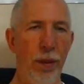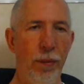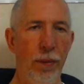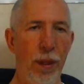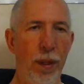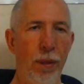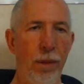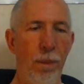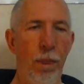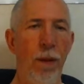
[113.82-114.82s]
right?
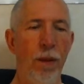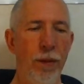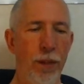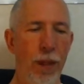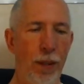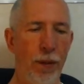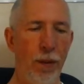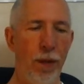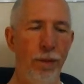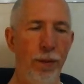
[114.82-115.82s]
Zach
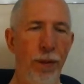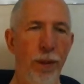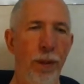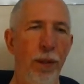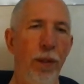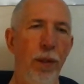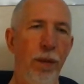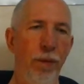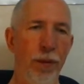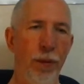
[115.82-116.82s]
Crawford,
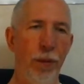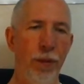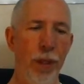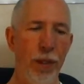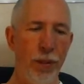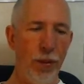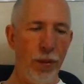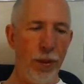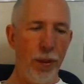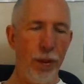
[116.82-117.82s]
Vincent Ortega
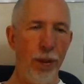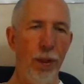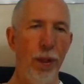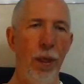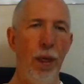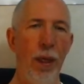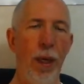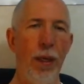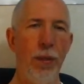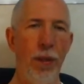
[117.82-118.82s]
Jr., and
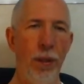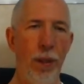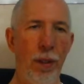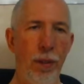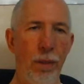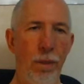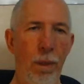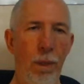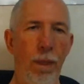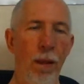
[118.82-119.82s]
Anji Long.
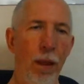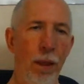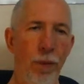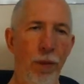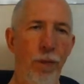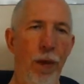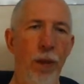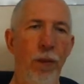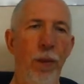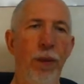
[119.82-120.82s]
If you
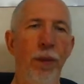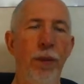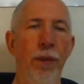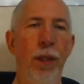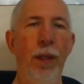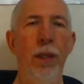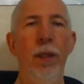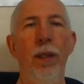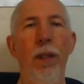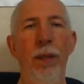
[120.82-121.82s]
follow what they're doing,
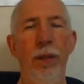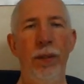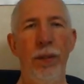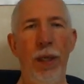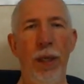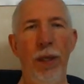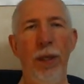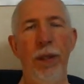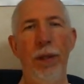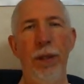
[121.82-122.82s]
you'll see
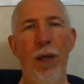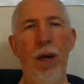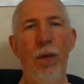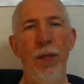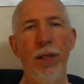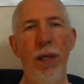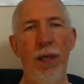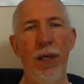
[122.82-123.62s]
that they always stay